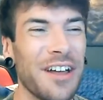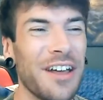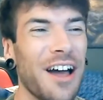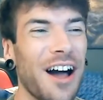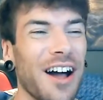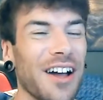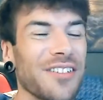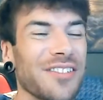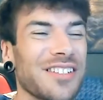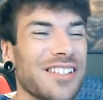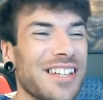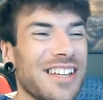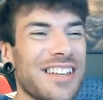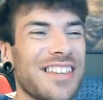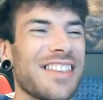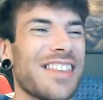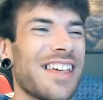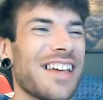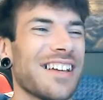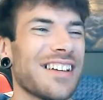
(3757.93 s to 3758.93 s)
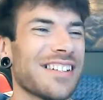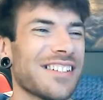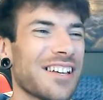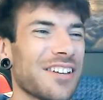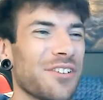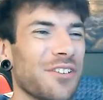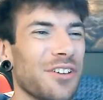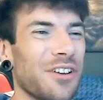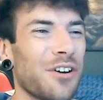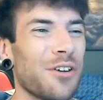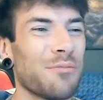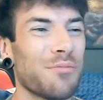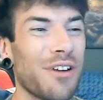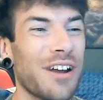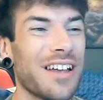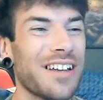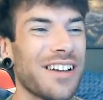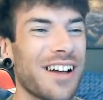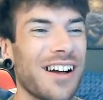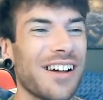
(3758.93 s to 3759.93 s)
I've seen things that your little
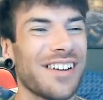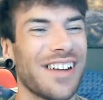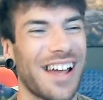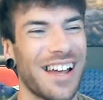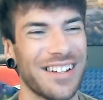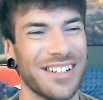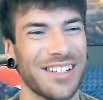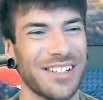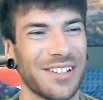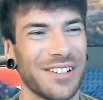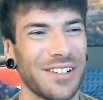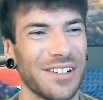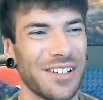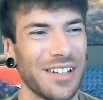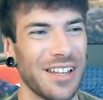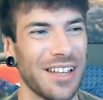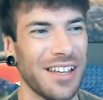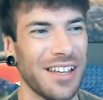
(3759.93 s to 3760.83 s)
brain can't handle.